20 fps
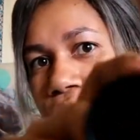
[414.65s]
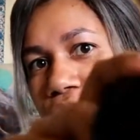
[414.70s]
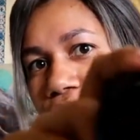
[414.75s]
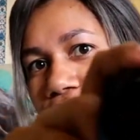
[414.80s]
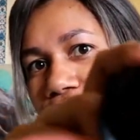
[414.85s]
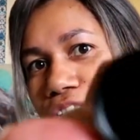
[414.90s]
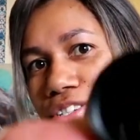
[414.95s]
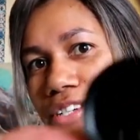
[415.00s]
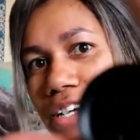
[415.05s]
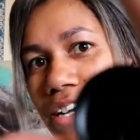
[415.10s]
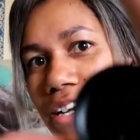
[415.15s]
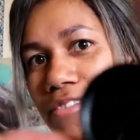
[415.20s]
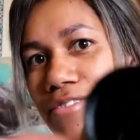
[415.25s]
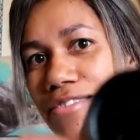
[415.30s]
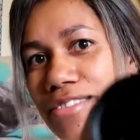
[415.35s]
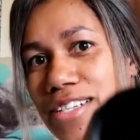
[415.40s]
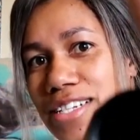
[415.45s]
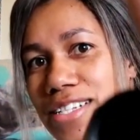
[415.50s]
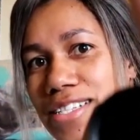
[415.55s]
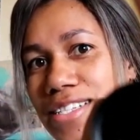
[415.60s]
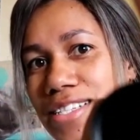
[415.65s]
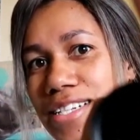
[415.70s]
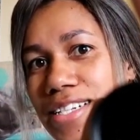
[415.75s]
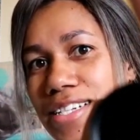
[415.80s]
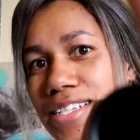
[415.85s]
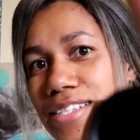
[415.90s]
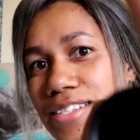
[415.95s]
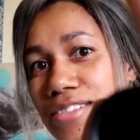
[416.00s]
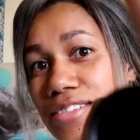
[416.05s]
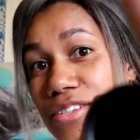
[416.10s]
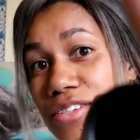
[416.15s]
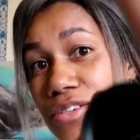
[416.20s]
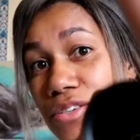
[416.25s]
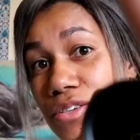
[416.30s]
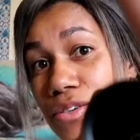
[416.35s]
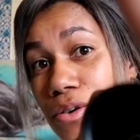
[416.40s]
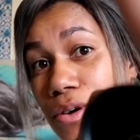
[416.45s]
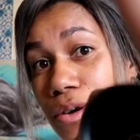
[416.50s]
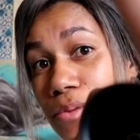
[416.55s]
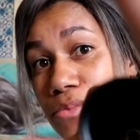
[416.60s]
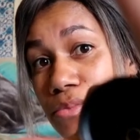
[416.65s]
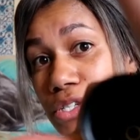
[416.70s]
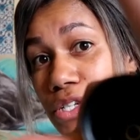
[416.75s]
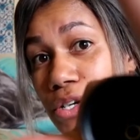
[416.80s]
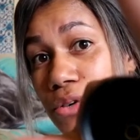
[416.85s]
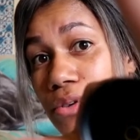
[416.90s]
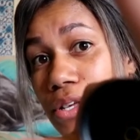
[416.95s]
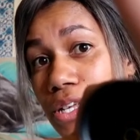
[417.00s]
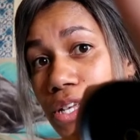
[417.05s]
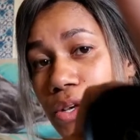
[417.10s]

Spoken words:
which you can't really see, so I don't know, I'm showing